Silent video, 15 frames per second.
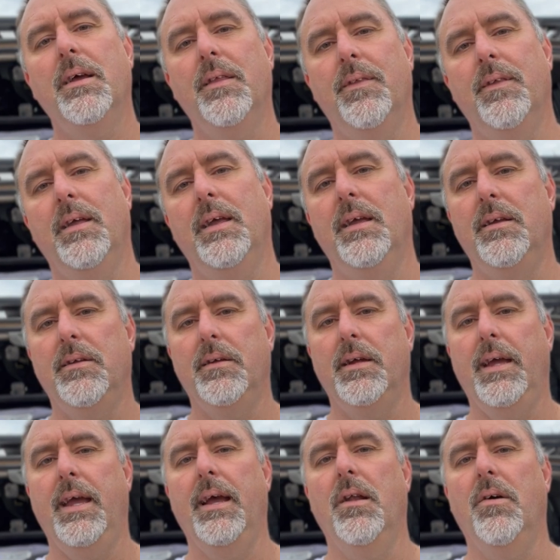the
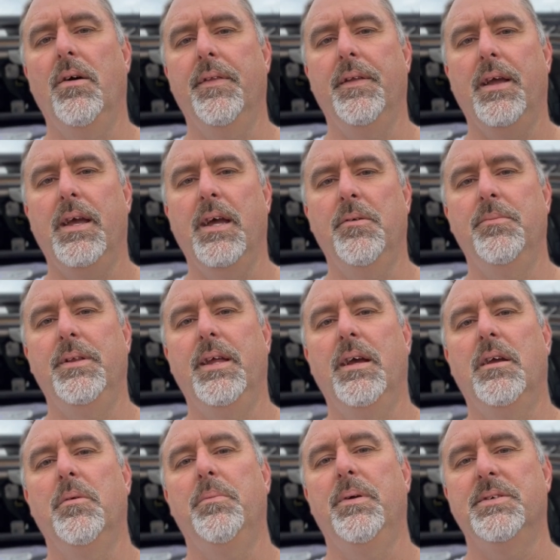airline that came with the air
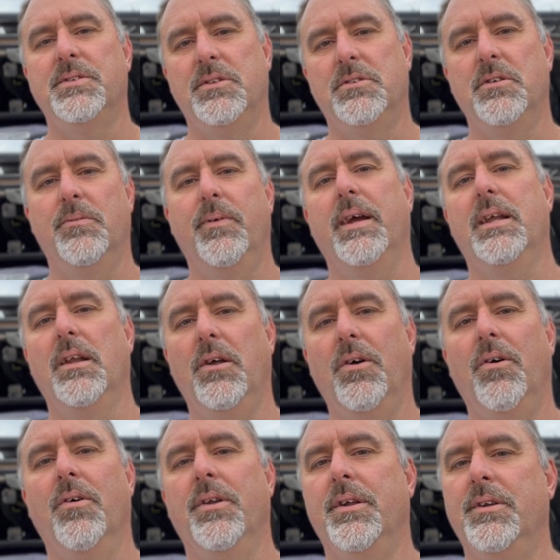compressor directly
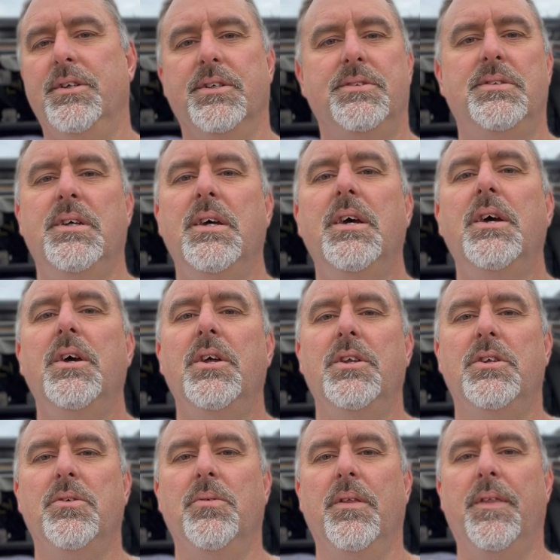on and just
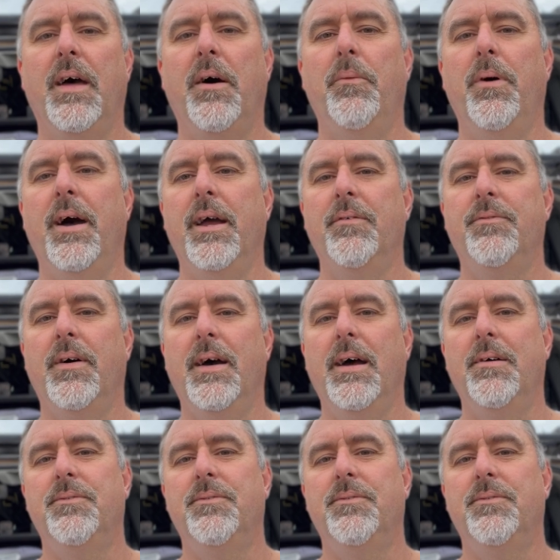do it that way if I have